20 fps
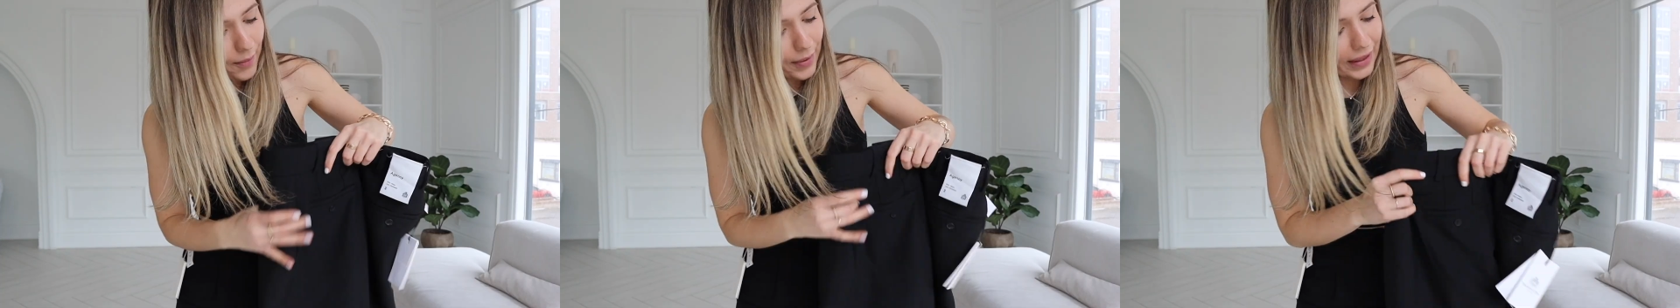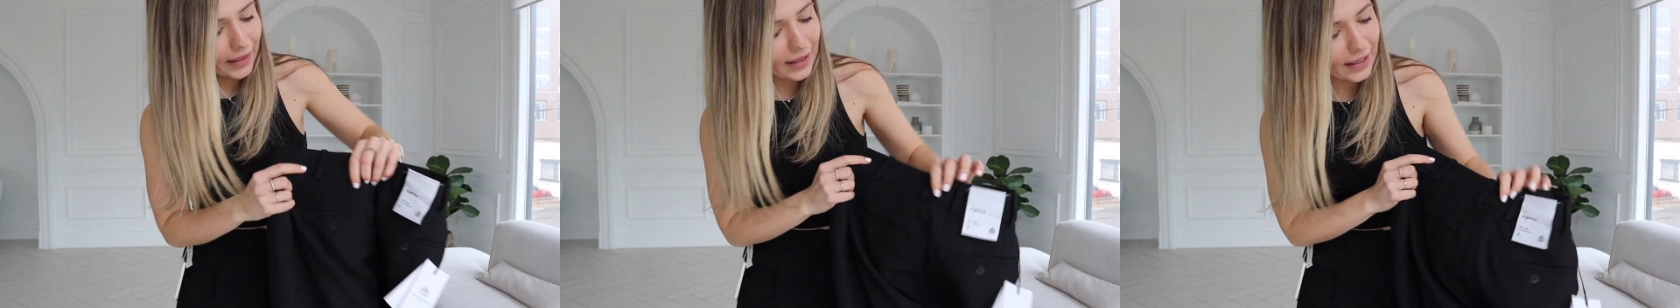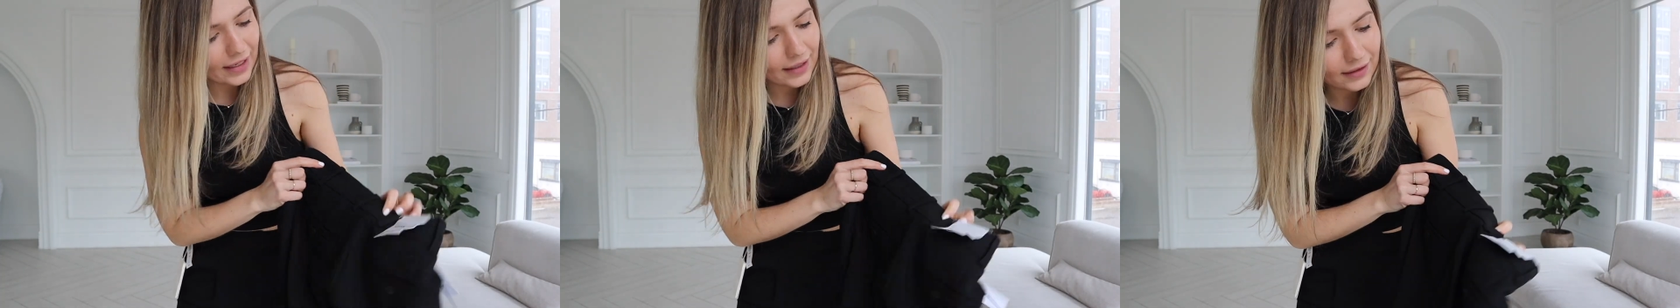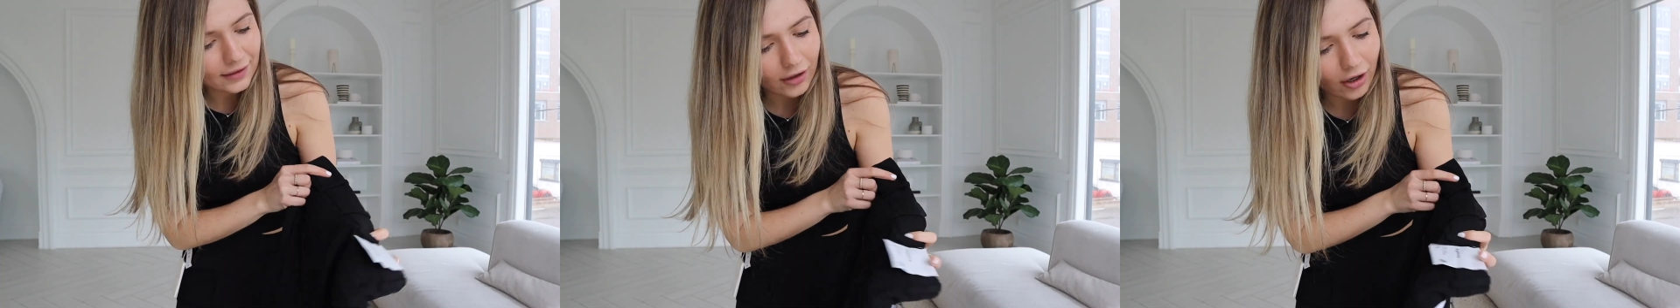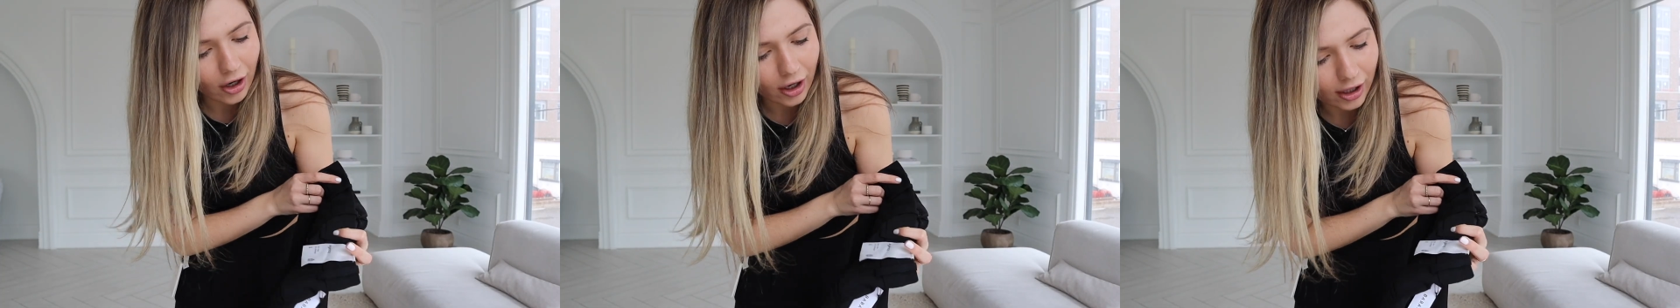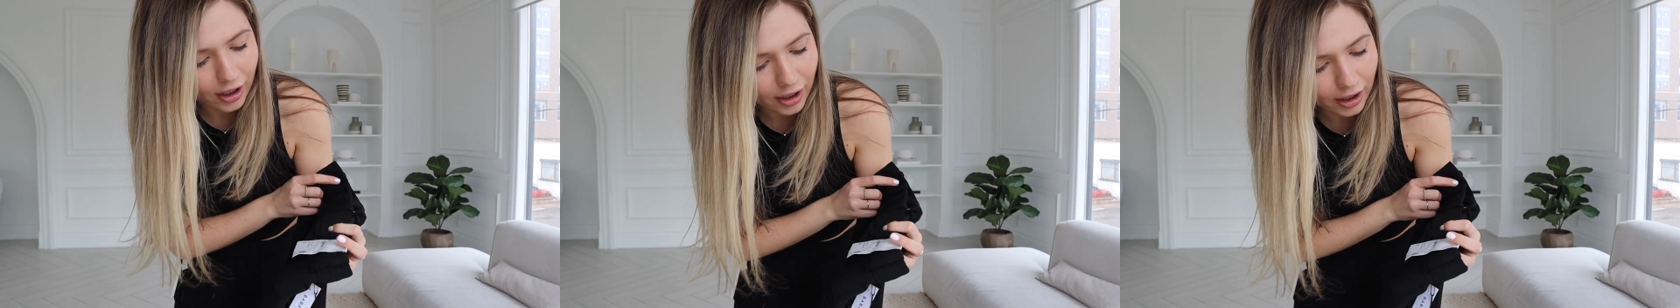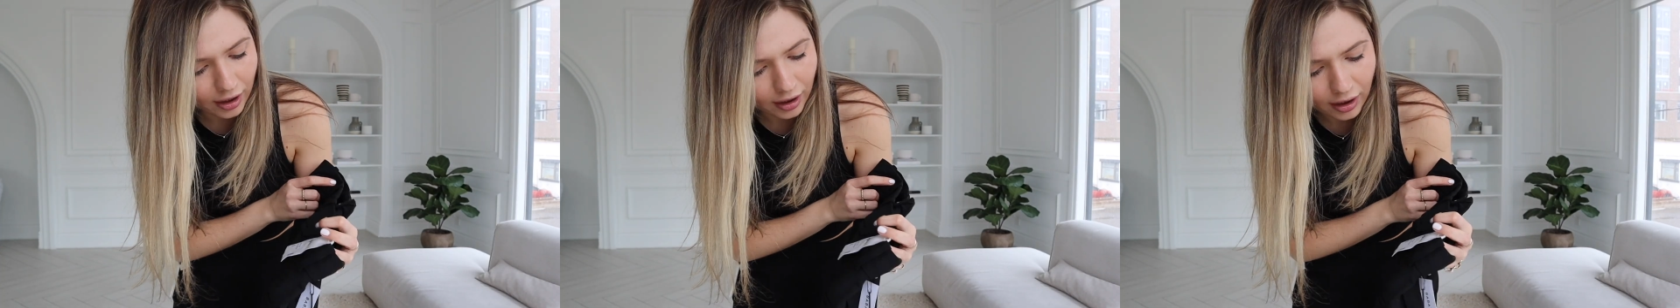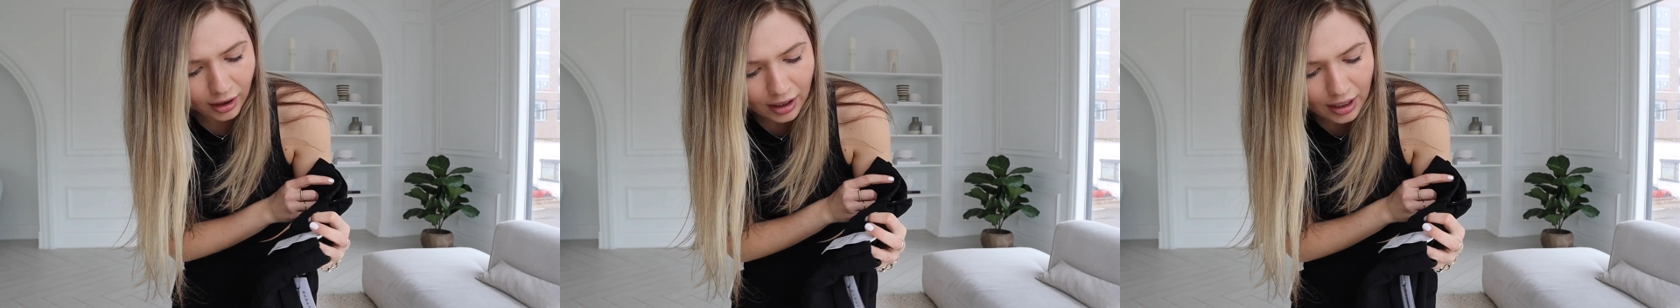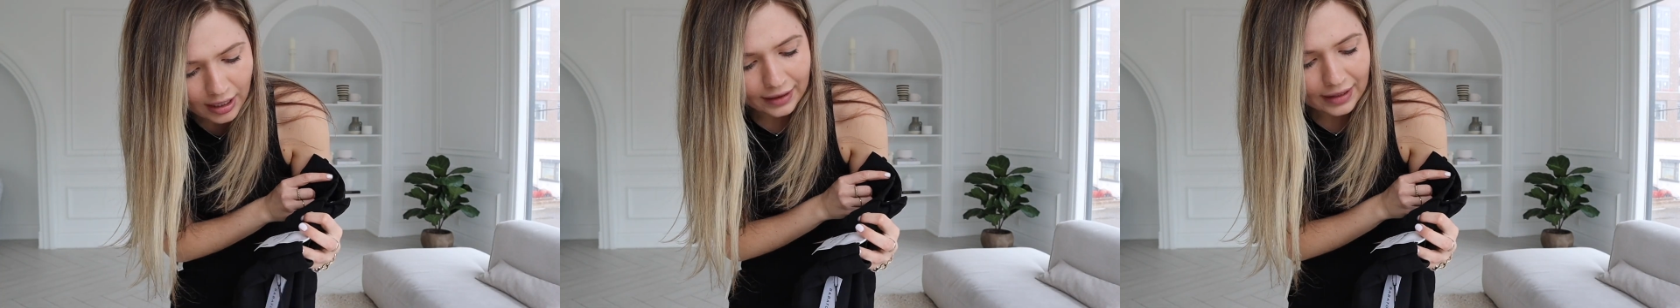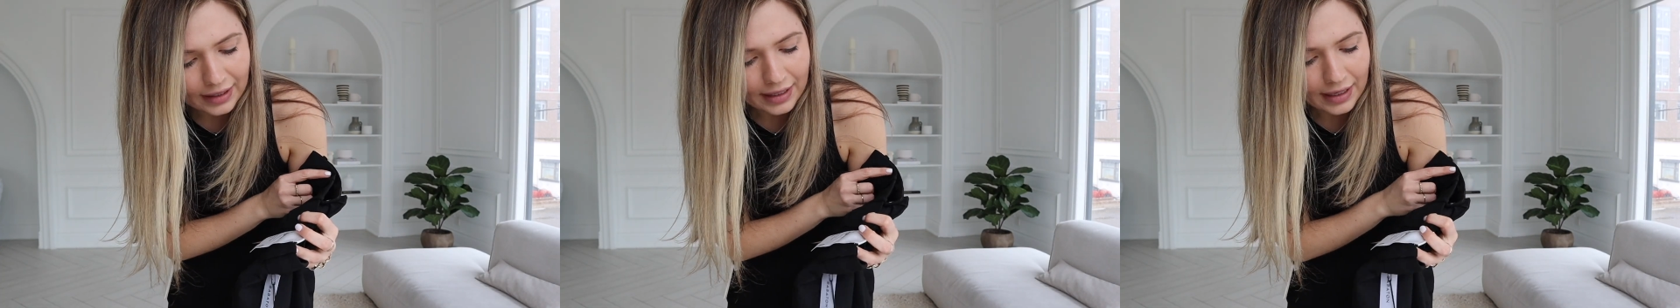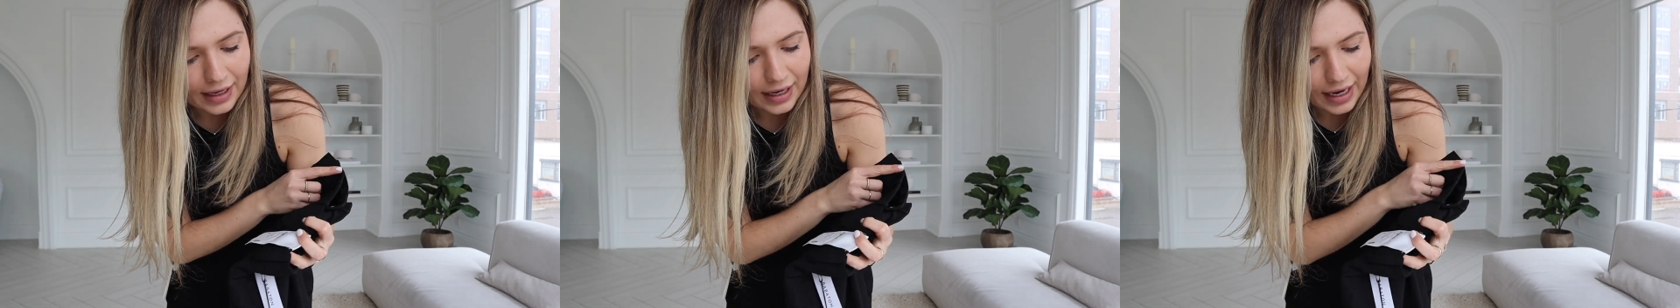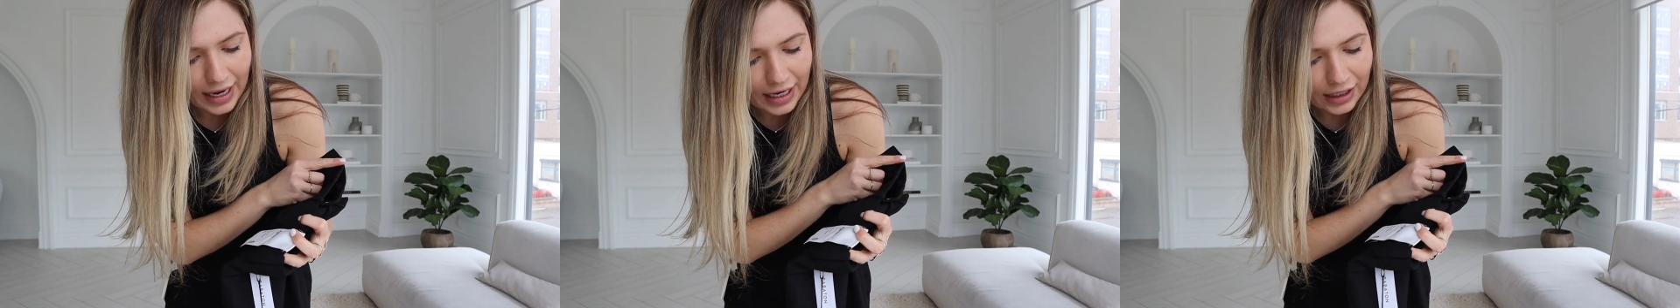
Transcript: But these are the